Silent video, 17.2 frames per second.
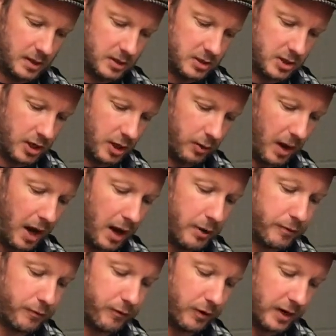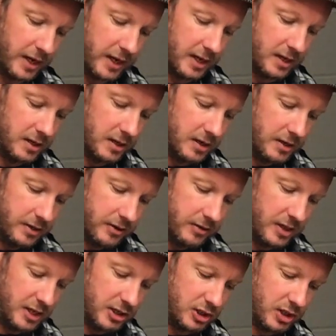So hopefully
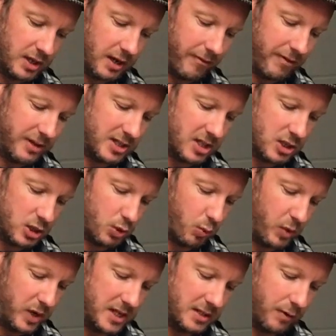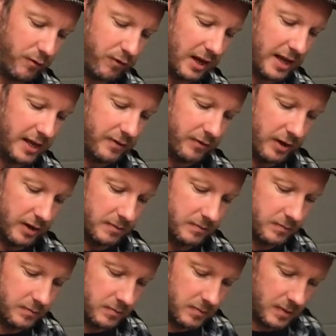this should give us a sweeter flavour.
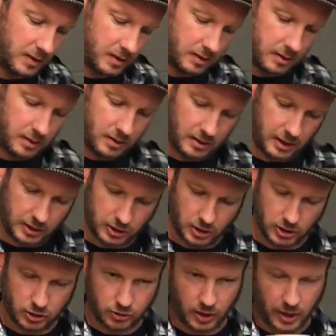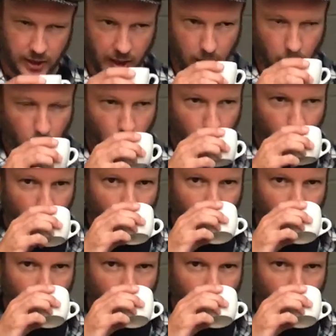Let's just try that.